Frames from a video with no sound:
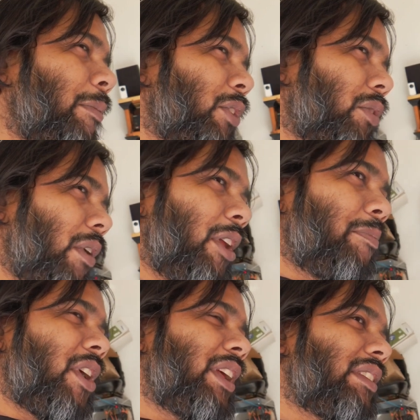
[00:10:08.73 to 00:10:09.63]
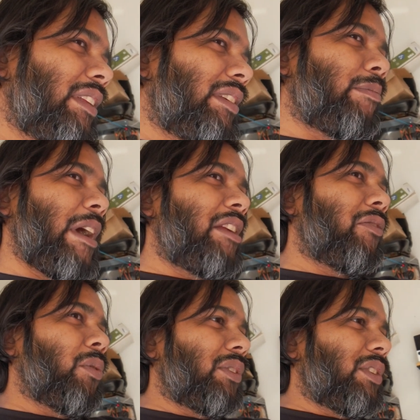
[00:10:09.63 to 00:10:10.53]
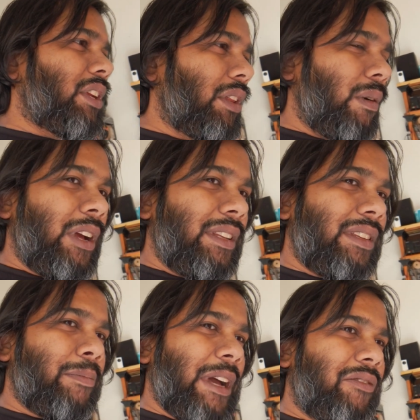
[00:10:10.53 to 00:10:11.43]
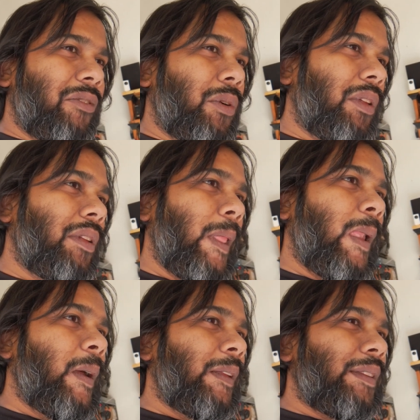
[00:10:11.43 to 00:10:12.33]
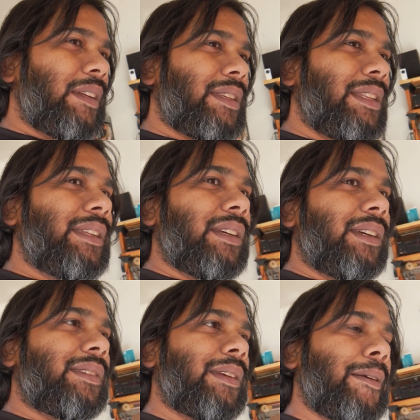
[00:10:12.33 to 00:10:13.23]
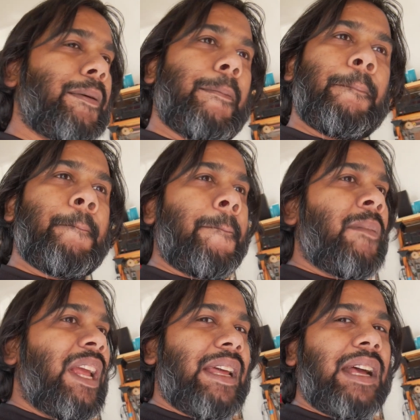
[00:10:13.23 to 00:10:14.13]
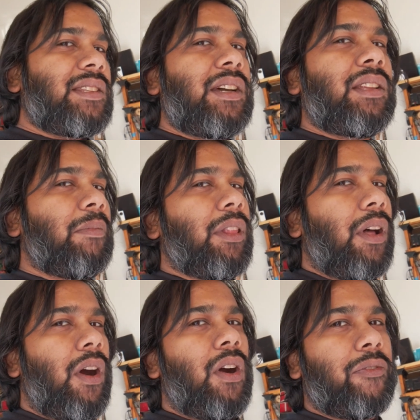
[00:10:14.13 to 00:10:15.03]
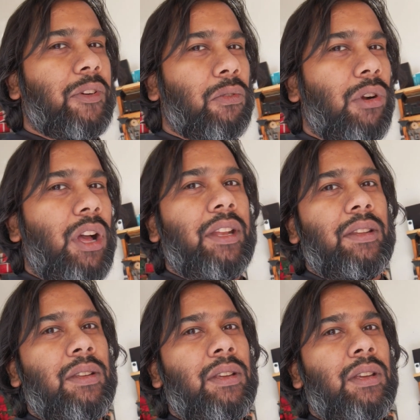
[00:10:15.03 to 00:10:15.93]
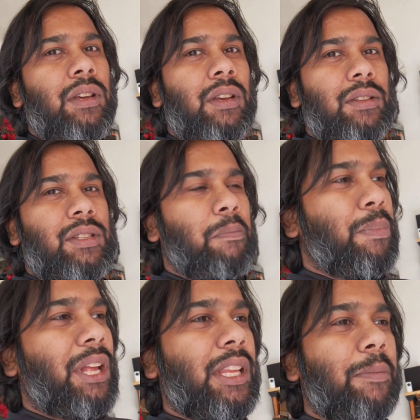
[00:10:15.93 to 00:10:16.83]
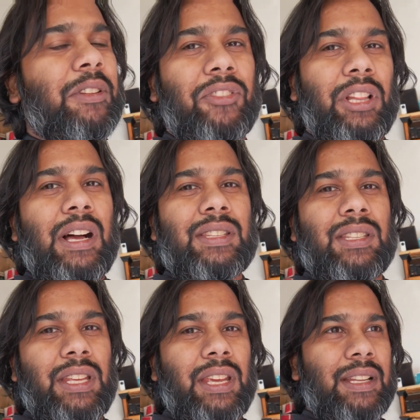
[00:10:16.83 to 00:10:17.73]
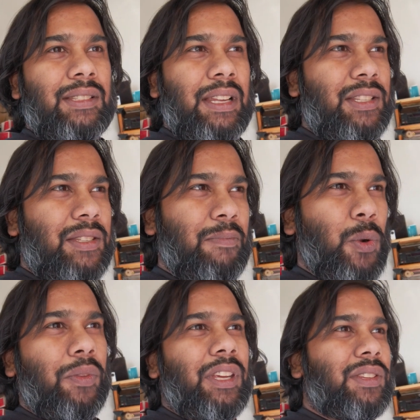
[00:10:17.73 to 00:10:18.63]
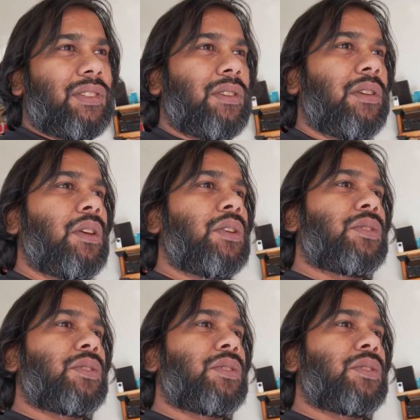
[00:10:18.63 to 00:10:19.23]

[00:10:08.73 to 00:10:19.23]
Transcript: From the throttle body to the intake manifold, to the lower intake manifold, to the cylinders, that's not long of a run to build up the velocity and, and smoothness.